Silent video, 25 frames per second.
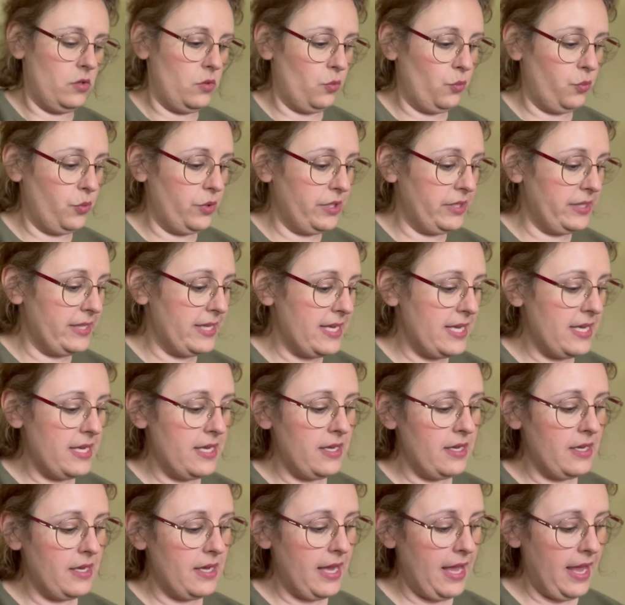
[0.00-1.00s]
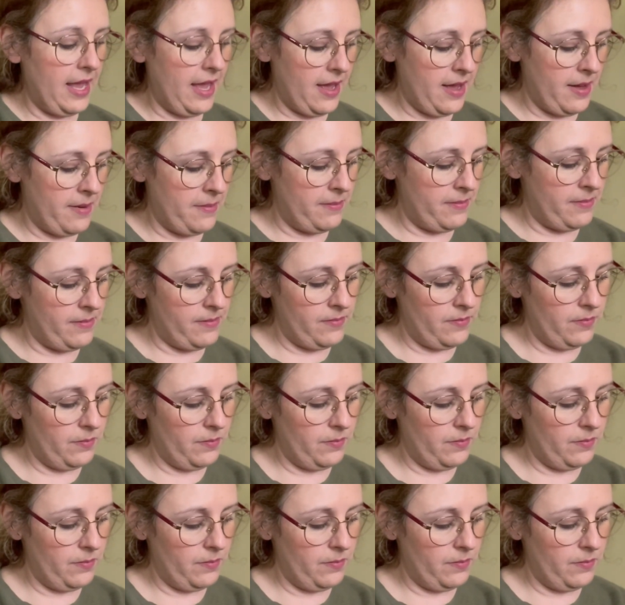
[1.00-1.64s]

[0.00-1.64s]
really am.